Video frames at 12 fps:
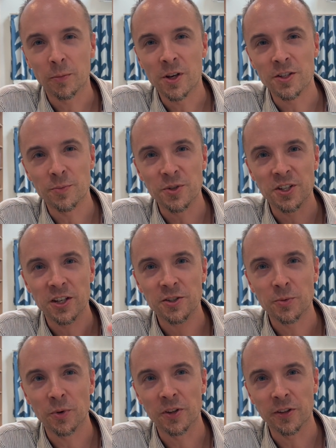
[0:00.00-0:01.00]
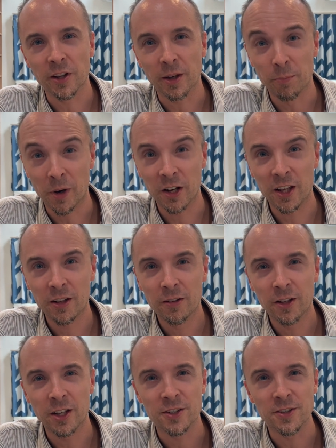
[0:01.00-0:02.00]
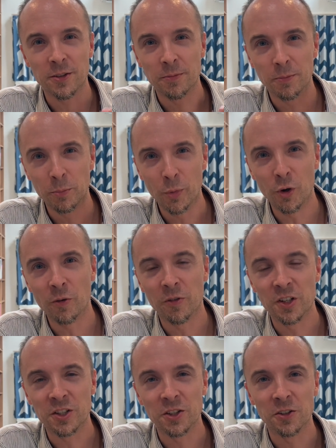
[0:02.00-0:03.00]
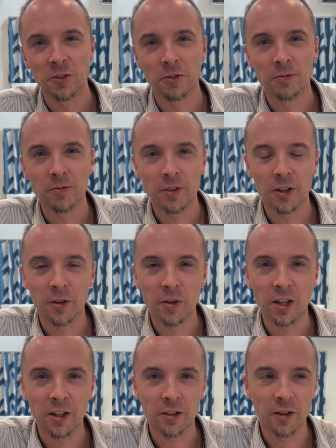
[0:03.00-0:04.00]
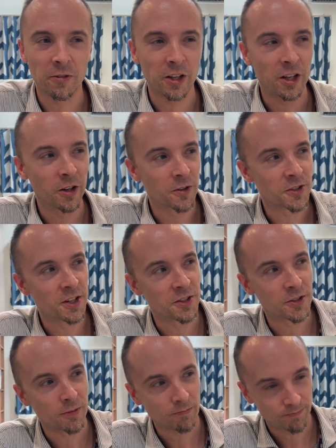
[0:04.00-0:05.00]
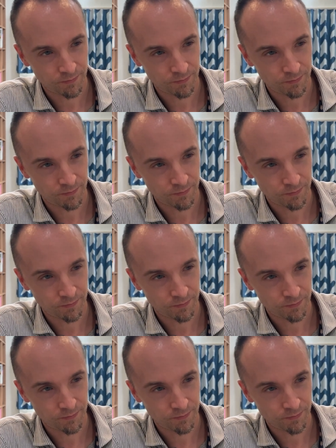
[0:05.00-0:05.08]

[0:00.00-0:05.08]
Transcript: he's obsessed with money. He doesn't move until, if he hears his